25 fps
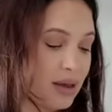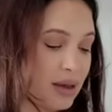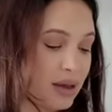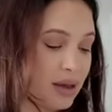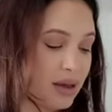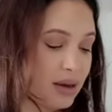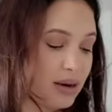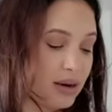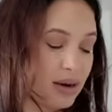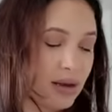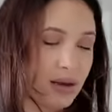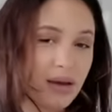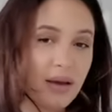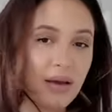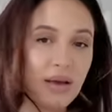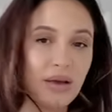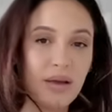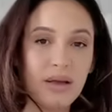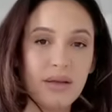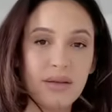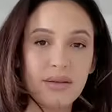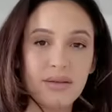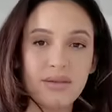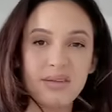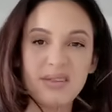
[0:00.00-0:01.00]
And
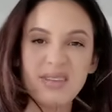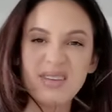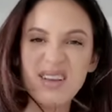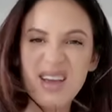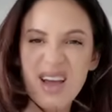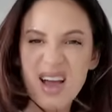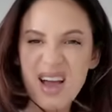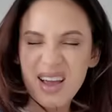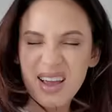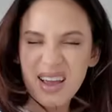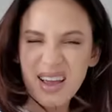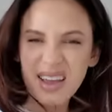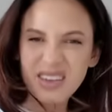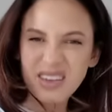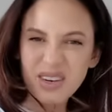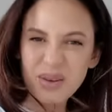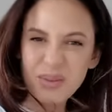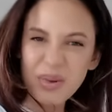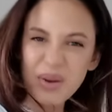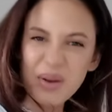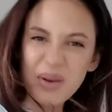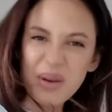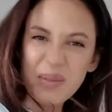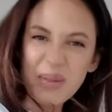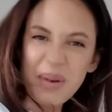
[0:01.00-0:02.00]
I'll catch up
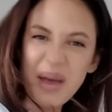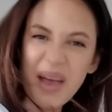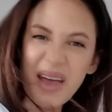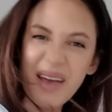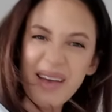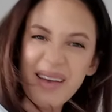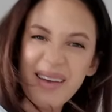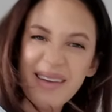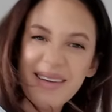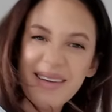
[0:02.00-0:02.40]
with you in a bit.